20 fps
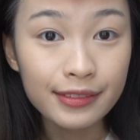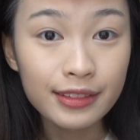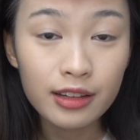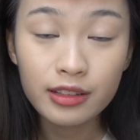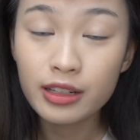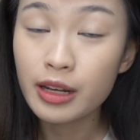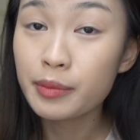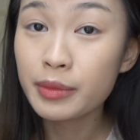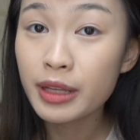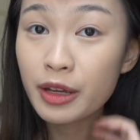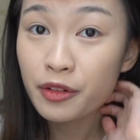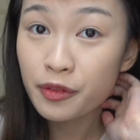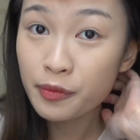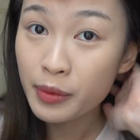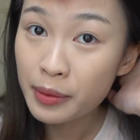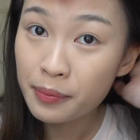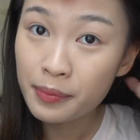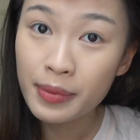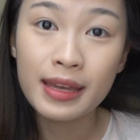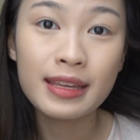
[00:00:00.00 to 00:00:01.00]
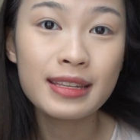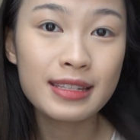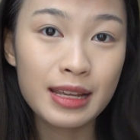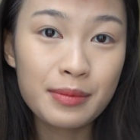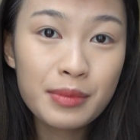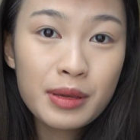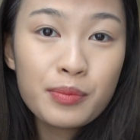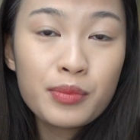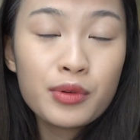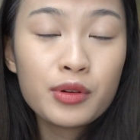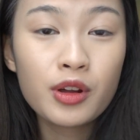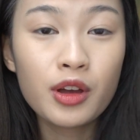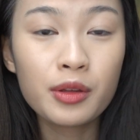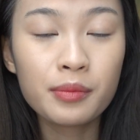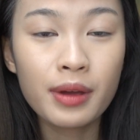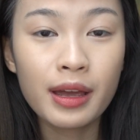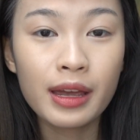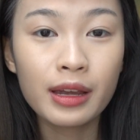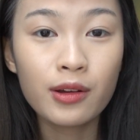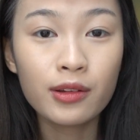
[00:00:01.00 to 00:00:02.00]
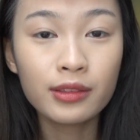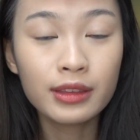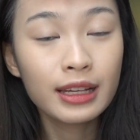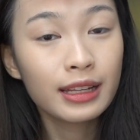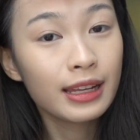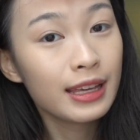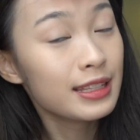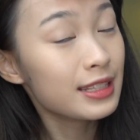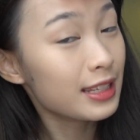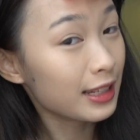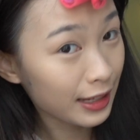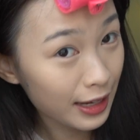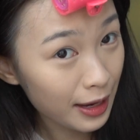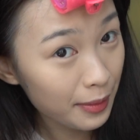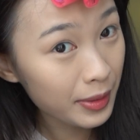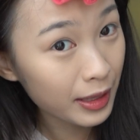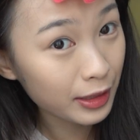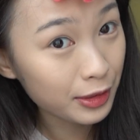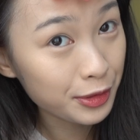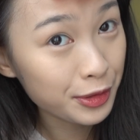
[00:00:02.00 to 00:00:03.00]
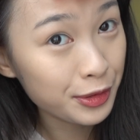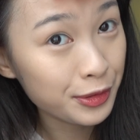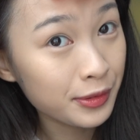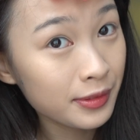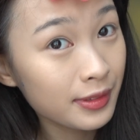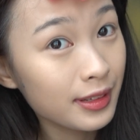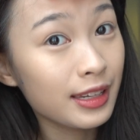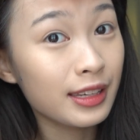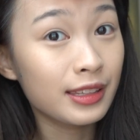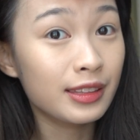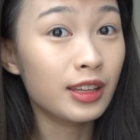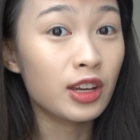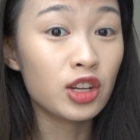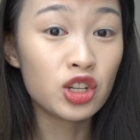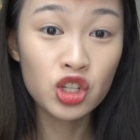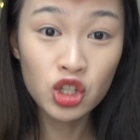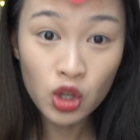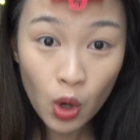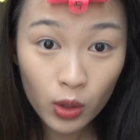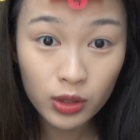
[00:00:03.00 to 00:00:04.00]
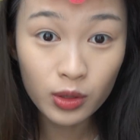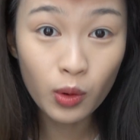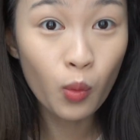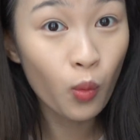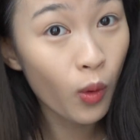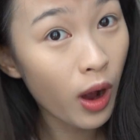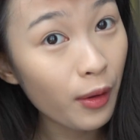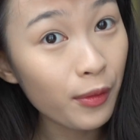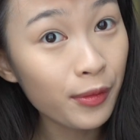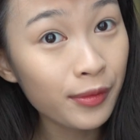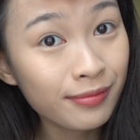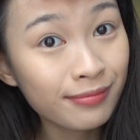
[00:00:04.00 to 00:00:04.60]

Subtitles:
now that I'm done with my base, let me put on my contact lens and come back to you in a short while.